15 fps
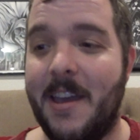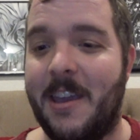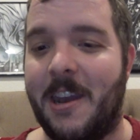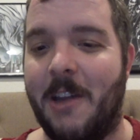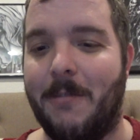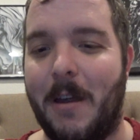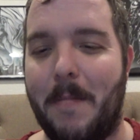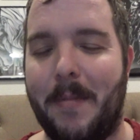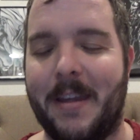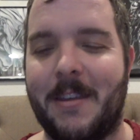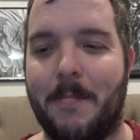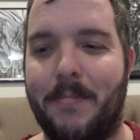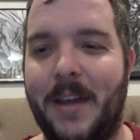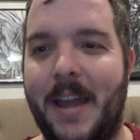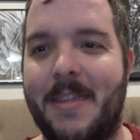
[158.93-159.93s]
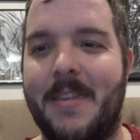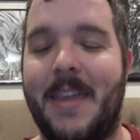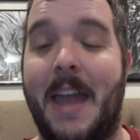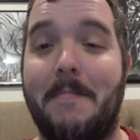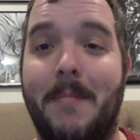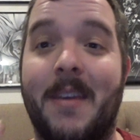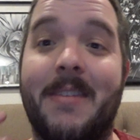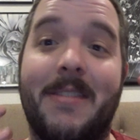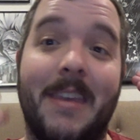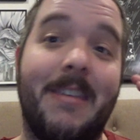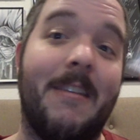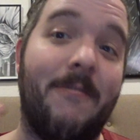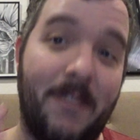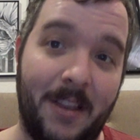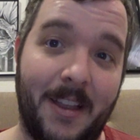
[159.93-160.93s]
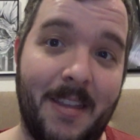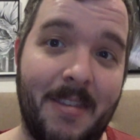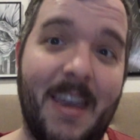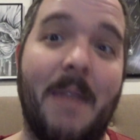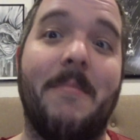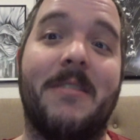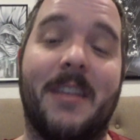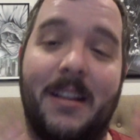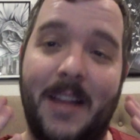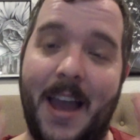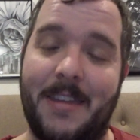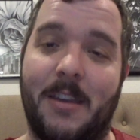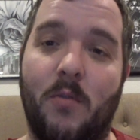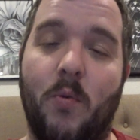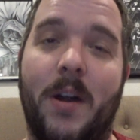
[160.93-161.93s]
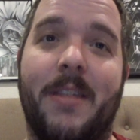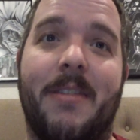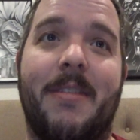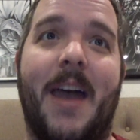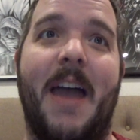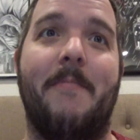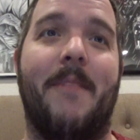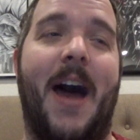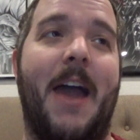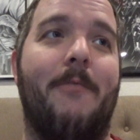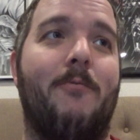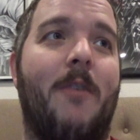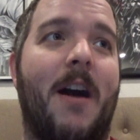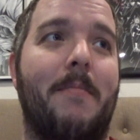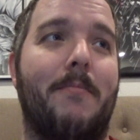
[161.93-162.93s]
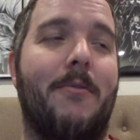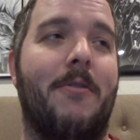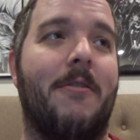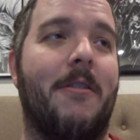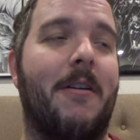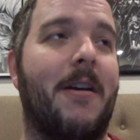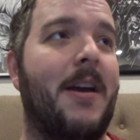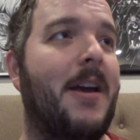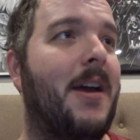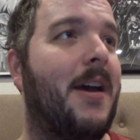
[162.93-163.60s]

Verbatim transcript: You know one of my biggest complaints is I miss Disney villains. I miss the classic ones. I I want more.